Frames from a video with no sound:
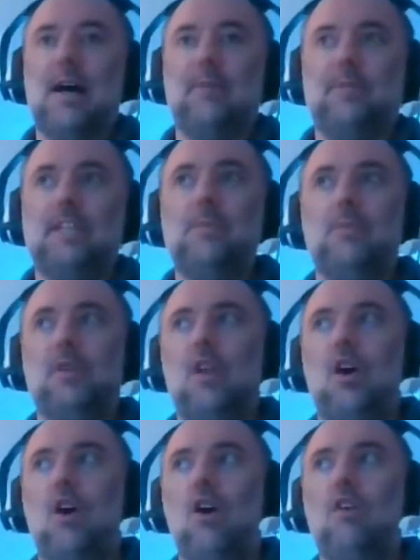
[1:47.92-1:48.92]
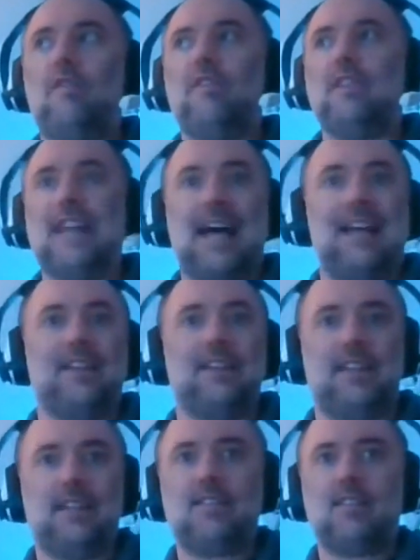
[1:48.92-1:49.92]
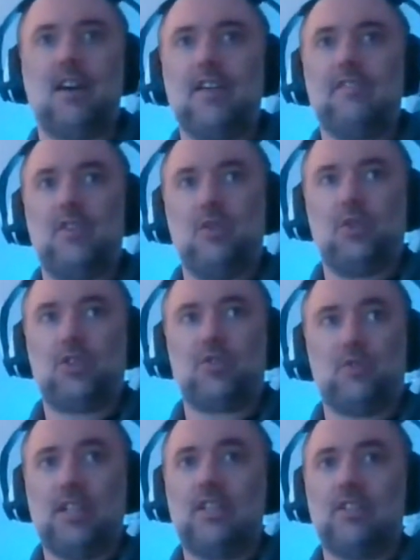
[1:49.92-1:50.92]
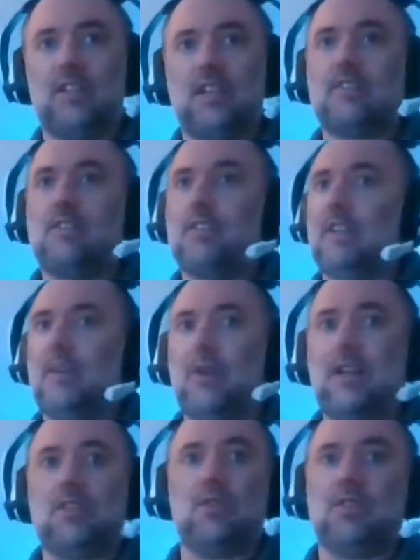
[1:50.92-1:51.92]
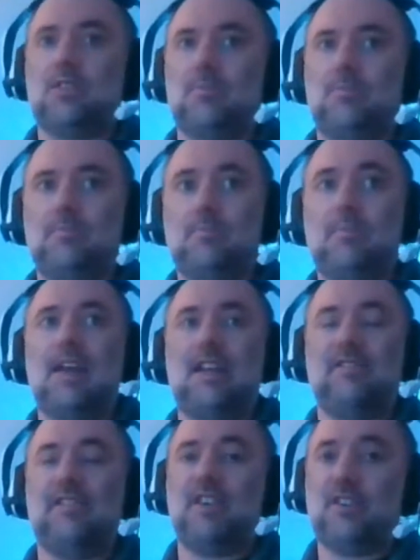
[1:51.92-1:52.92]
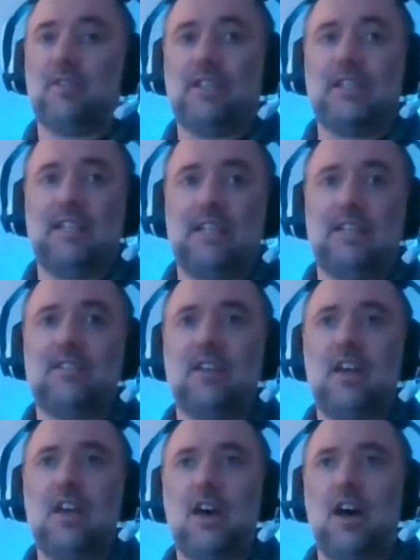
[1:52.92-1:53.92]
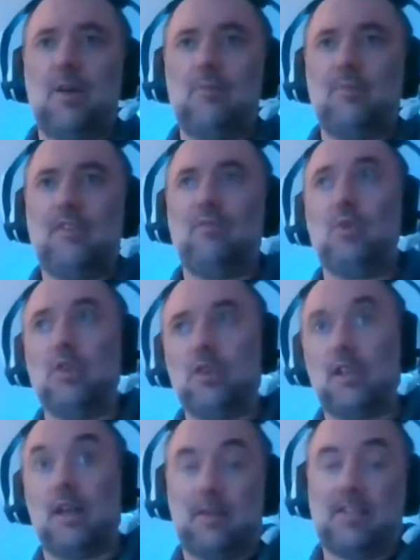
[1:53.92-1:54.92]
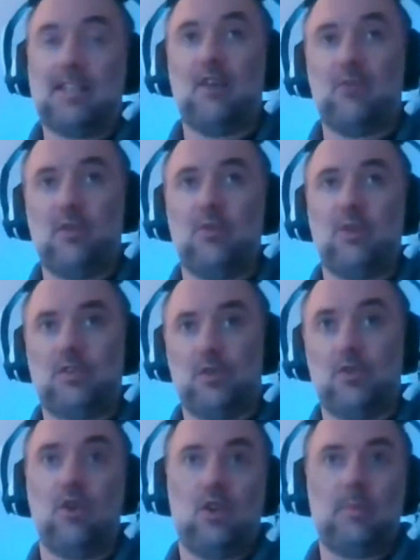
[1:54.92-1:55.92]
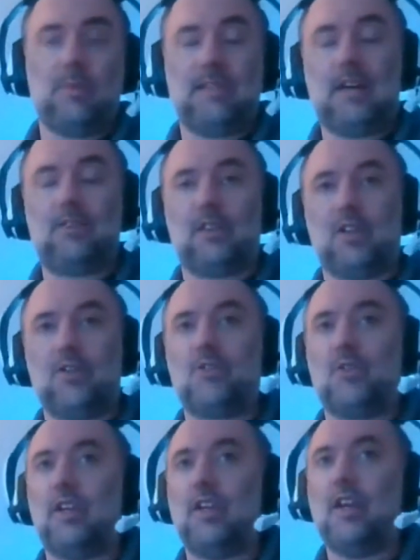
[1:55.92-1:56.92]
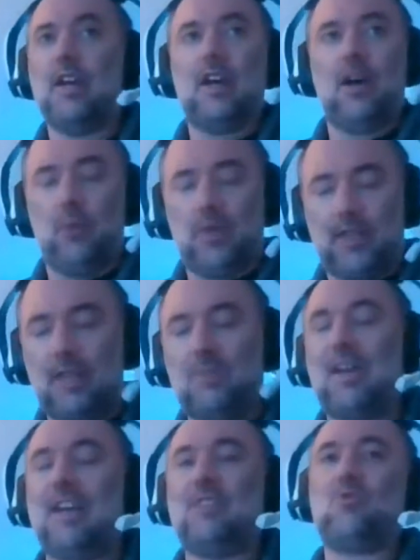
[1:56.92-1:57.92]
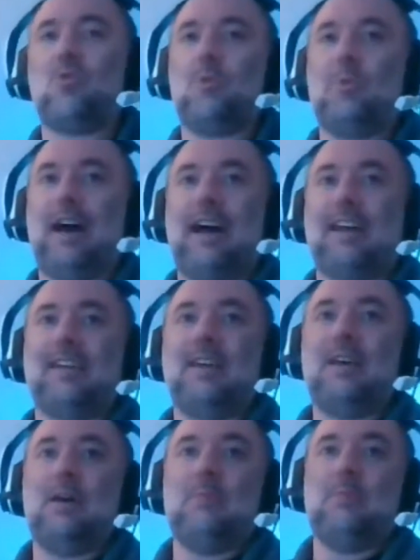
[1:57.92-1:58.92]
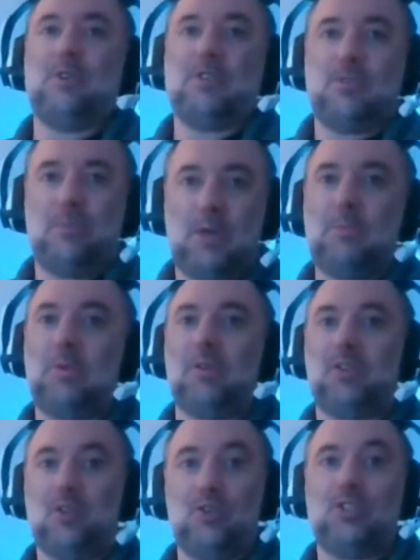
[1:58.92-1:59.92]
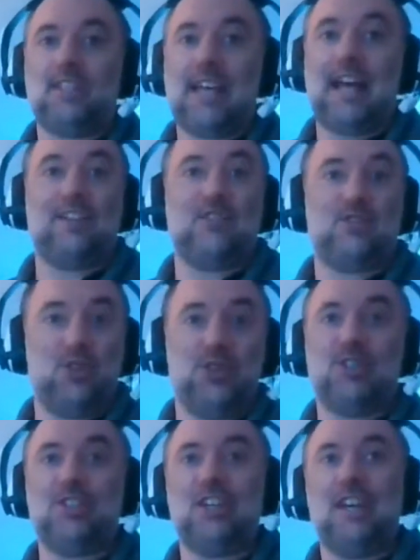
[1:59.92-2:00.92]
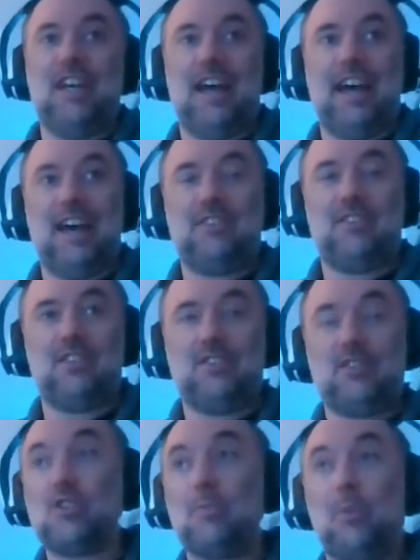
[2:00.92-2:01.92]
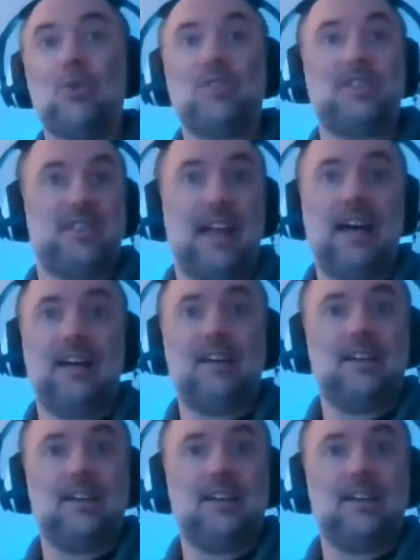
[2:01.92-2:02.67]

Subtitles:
keep a lot of the talent inside of the Yorkshire region. That's certainly when I talk to many of the other indies, they've worked like myself. We've worked all up and down the country, and we keep getting drawn back because the people are good, the talent's good, and the support is there.